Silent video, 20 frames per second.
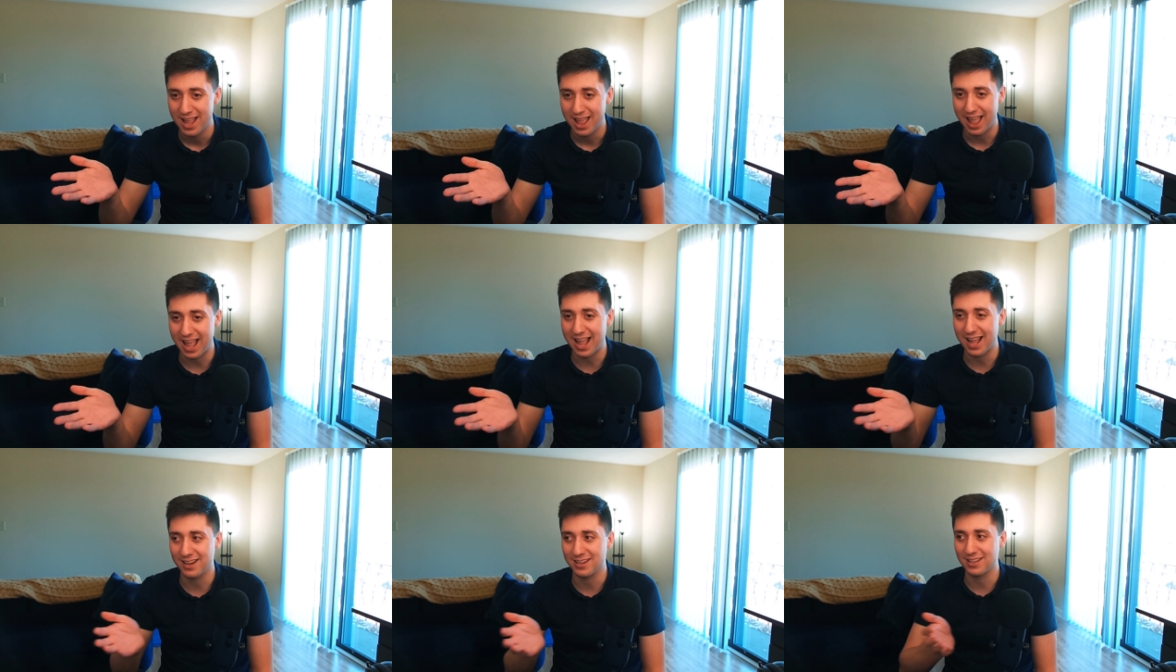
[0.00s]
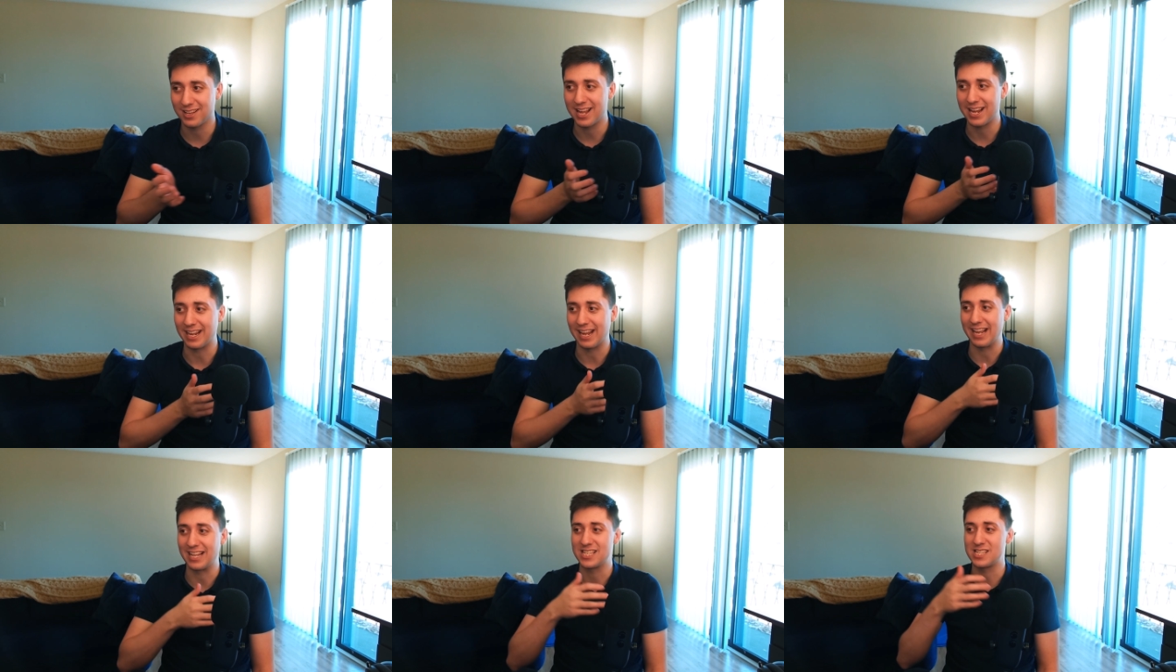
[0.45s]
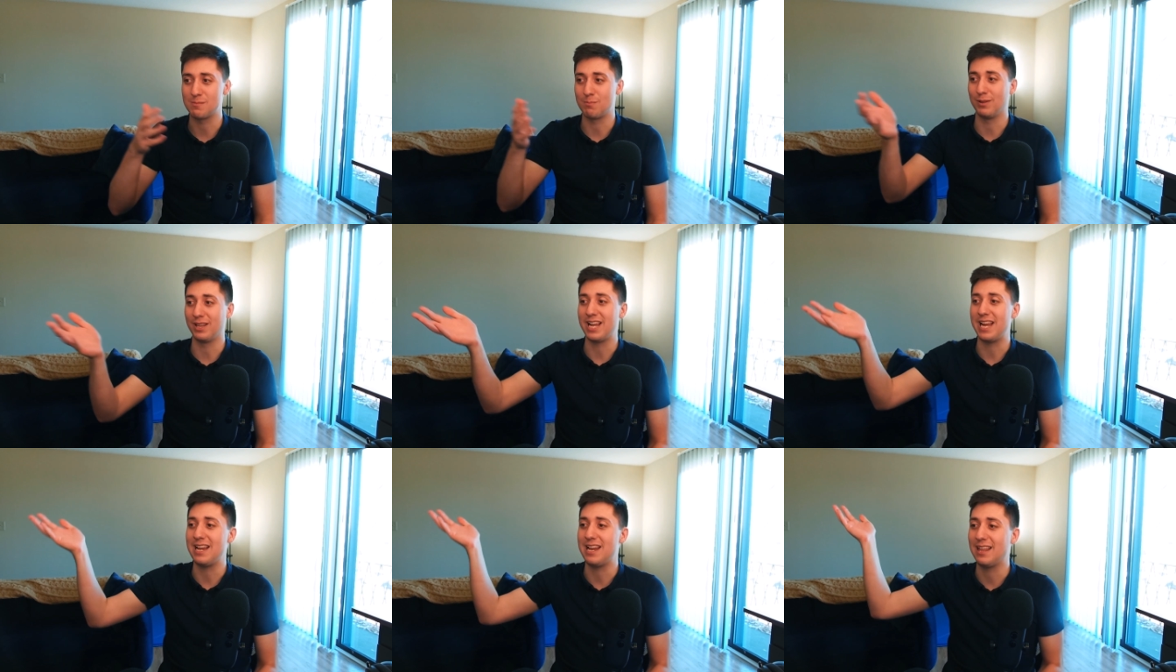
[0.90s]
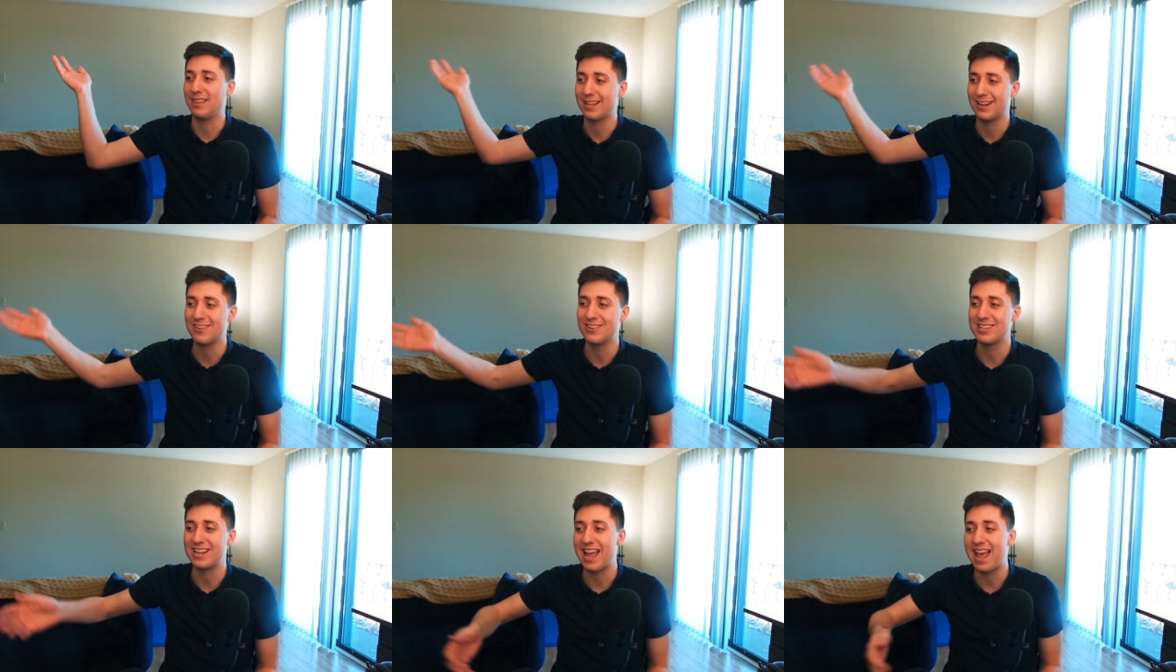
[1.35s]
and like explaining
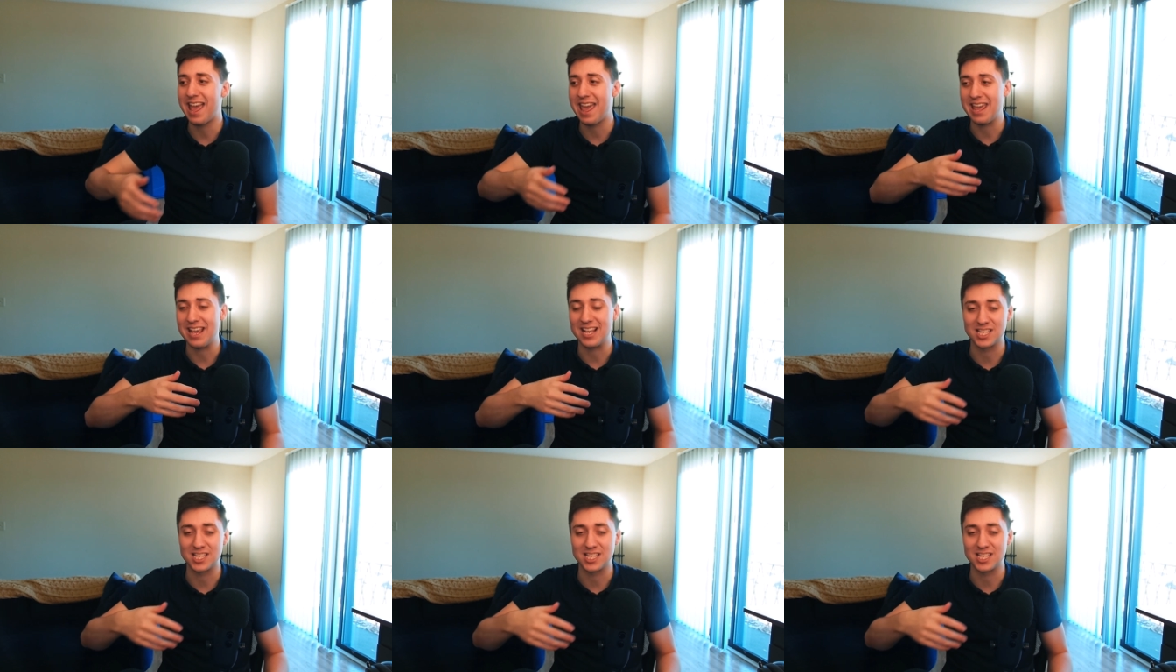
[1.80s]
their day,